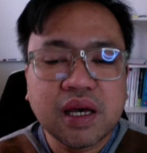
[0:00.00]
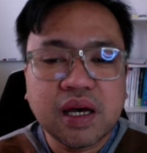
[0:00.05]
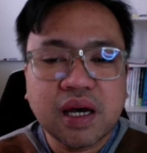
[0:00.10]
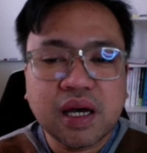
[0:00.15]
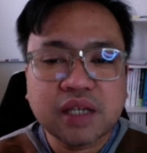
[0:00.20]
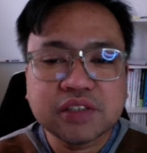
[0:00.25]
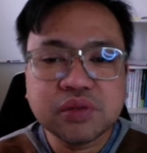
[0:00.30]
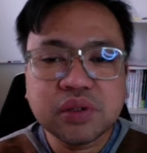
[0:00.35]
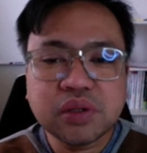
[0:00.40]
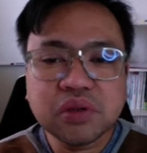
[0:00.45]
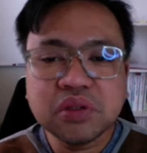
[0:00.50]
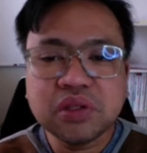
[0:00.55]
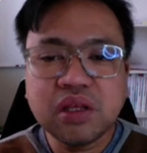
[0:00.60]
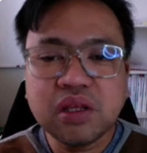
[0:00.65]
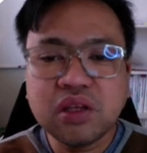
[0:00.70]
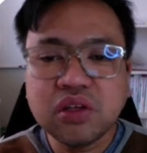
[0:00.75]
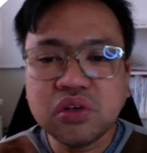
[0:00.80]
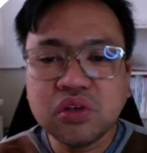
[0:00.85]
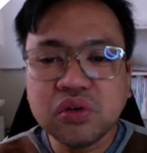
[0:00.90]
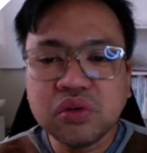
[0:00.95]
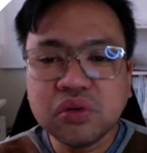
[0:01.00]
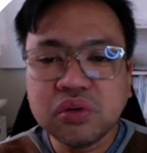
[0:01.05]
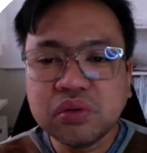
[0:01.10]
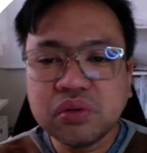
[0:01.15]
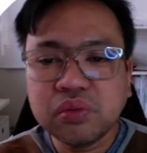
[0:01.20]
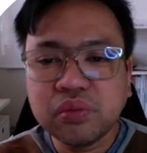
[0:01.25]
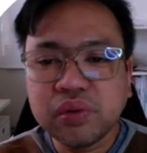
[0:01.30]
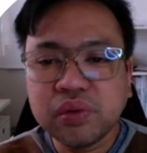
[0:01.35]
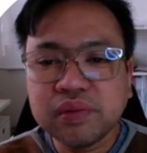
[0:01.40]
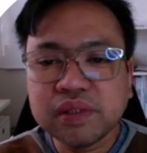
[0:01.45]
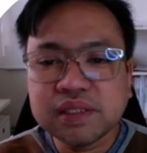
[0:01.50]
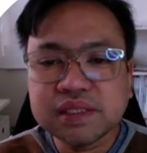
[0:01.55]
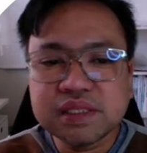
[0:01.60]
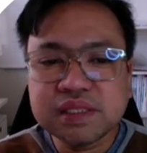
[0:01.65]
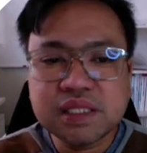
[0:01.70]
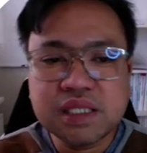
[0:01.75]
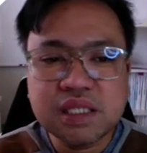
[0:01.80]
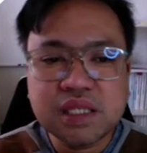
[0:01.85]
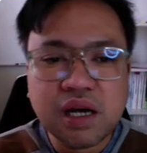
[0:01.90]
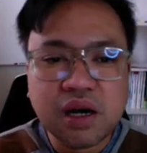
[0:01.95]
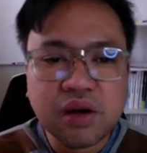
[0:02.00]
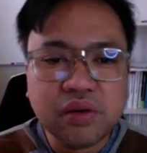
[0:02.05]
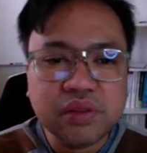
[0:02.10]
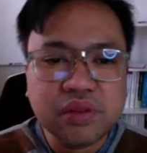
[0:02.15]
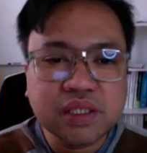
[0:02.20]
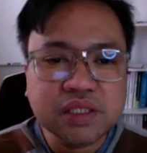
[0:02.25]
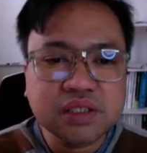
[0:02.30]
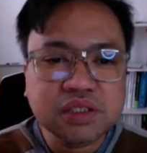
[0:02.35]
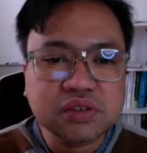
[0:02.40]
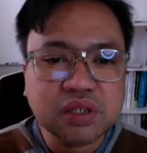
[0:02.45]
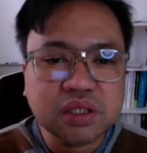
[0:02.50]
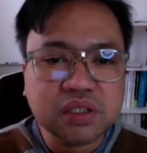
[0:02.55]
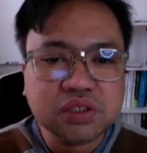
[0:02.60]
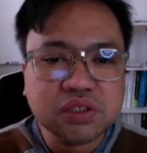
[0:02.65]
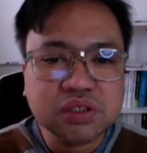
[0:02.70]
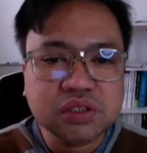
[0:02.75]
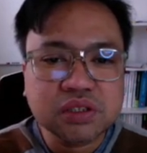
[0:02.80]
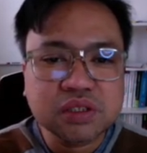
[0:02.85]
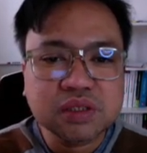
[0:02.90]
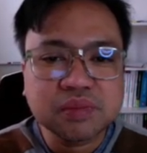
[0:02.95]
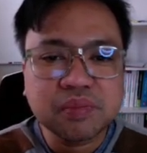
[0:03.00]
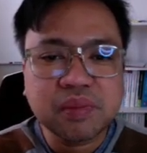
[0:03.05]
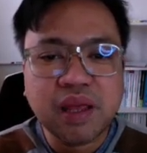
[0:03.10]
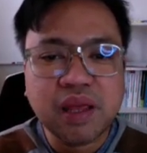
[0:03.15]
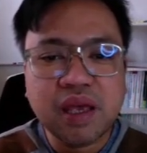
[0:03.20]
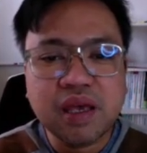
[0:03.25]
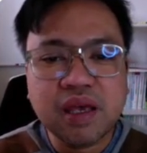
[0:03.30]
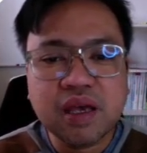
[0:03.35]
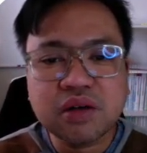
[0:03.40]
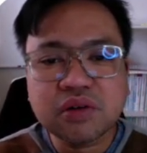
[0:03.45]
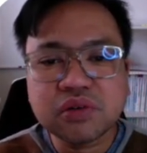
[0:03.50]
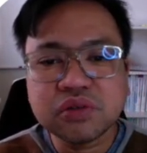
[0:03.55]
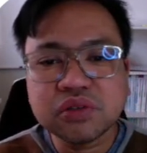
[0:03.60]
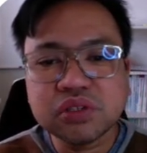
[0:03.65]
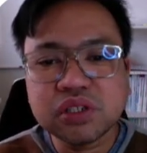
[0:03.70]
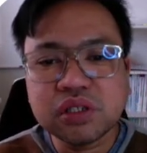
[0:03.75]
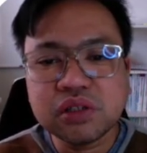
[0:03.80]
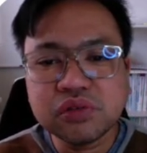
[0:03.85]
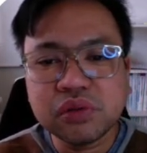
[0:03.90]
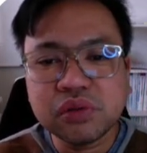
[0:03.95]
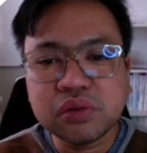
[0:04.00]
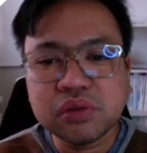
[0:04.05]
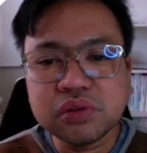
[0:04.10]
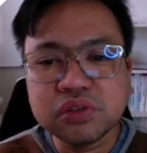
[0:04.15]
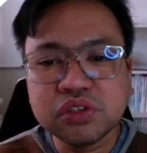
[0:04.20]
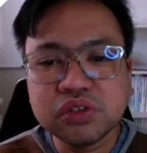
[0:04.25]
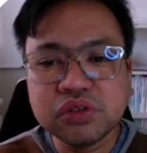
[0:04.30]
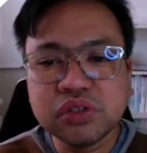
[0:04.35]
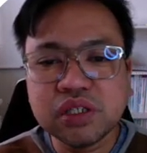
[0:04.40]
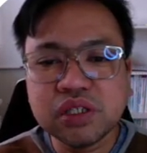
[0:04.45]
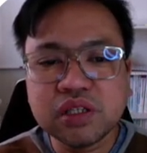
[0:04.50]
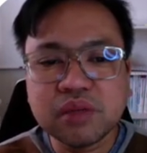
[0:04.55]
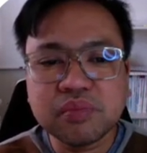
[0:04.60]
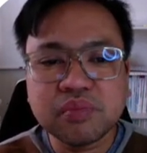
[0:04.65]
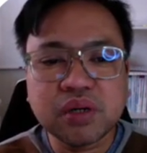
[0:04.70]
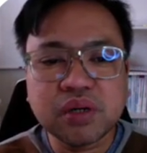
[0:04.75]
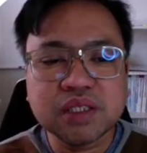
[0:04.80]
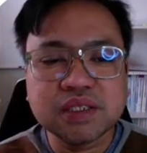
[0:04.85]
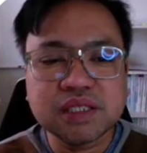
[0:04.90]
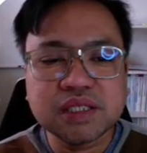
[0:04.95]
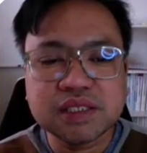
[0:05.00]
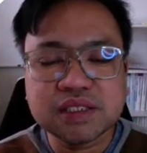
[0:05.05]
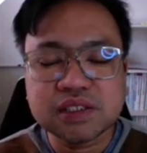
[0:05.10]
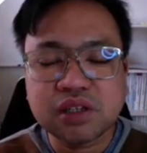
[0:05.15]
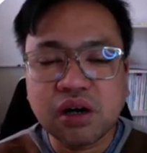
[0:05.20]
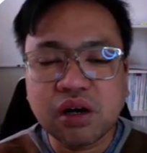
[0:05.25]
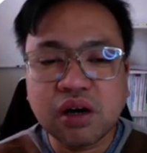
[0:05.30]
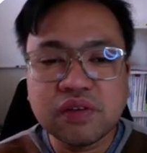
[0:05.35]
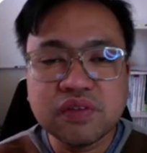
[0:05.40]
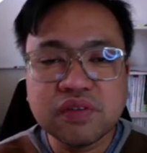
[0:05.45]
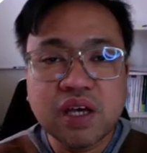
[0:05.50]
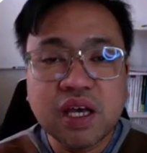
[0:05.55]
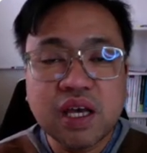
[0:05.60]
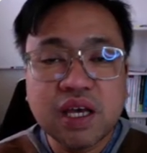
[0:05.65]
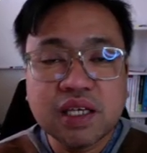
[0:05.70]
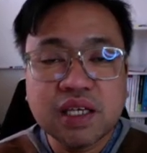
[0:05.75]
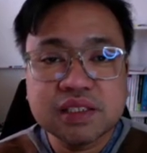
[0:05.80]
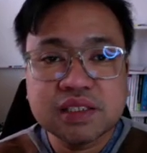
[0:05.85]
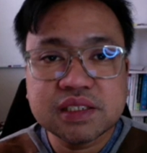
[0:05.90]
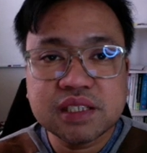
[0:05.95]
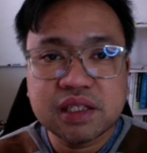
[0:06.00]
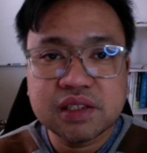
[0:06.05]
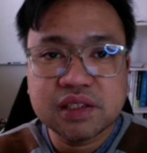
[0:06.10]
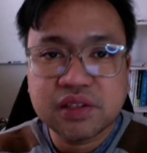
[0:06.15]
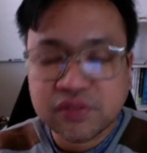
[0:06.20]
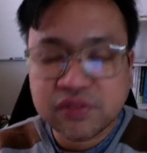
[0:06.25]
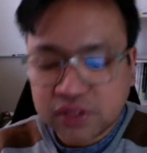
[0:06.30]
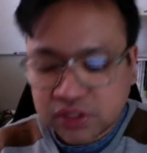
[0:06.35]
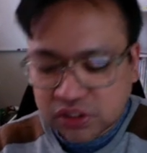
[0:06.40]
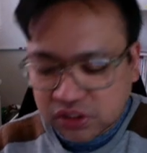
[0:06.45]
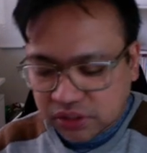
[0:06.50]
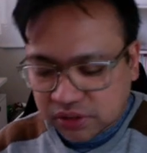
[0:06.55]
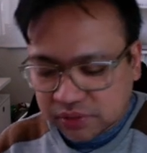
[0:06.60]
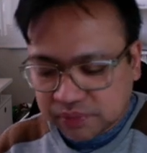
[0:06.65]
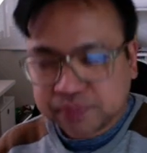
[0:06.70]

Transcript: As we continue, we will see how these structures play a crucial role during the process of cell division.